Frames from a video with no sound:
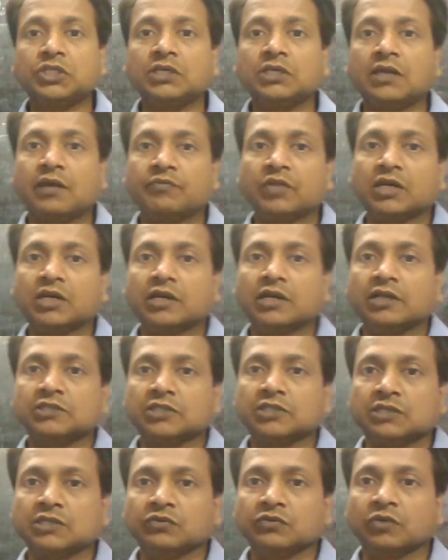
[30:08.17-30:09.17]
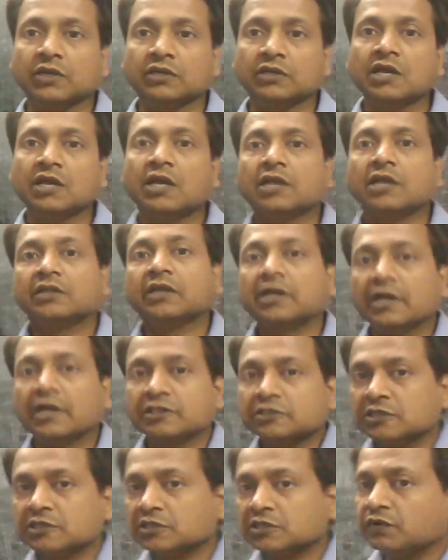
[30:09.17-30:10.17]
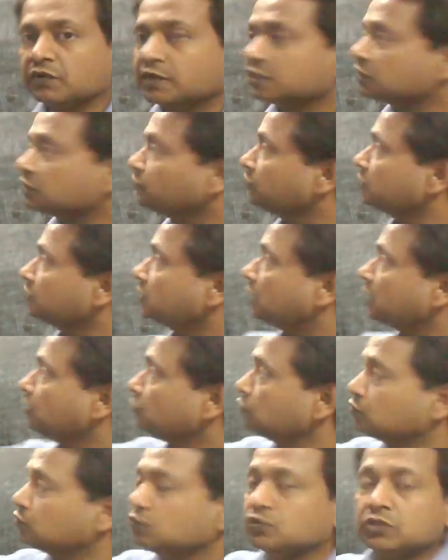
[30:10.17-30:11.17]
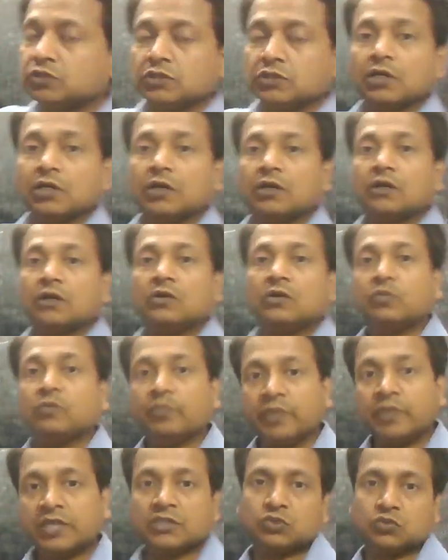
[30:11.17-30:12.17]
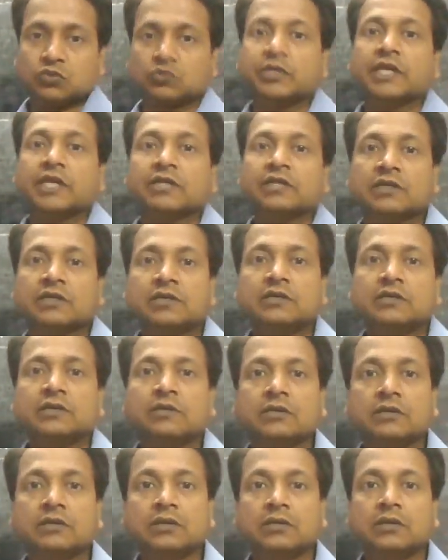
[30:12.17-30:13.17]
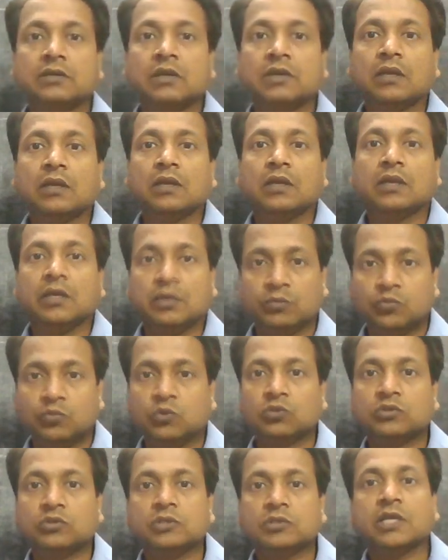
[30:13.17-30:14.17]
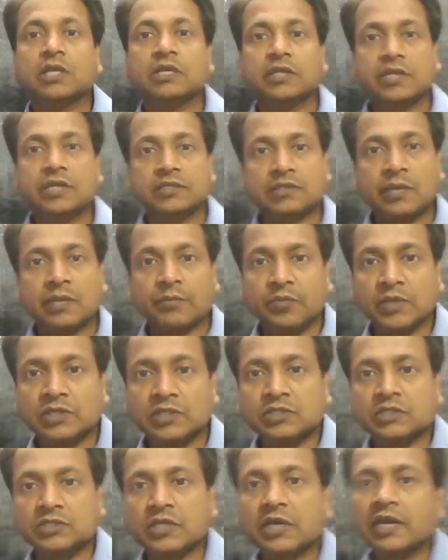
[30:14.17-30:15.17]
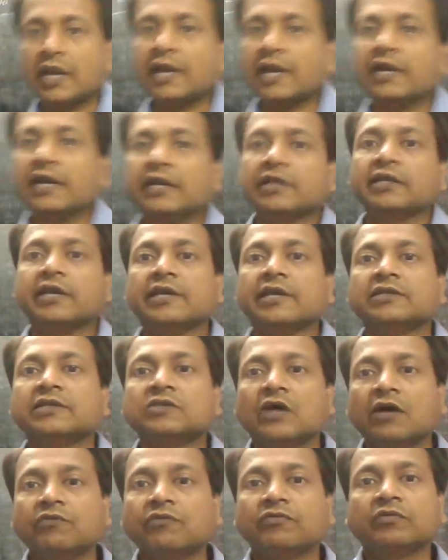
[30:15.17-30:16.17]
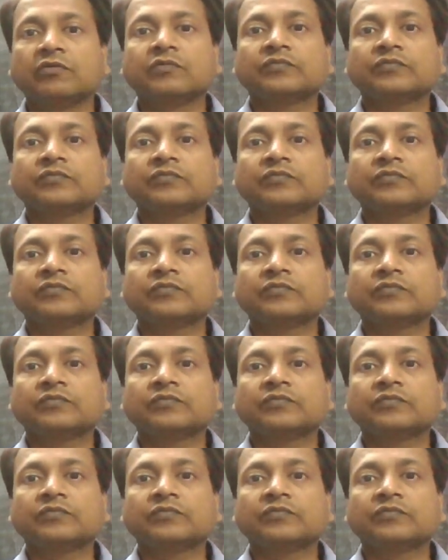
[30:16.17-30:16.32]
of the constituent, the constituents which are used to mix together in both in case of mixture and in case of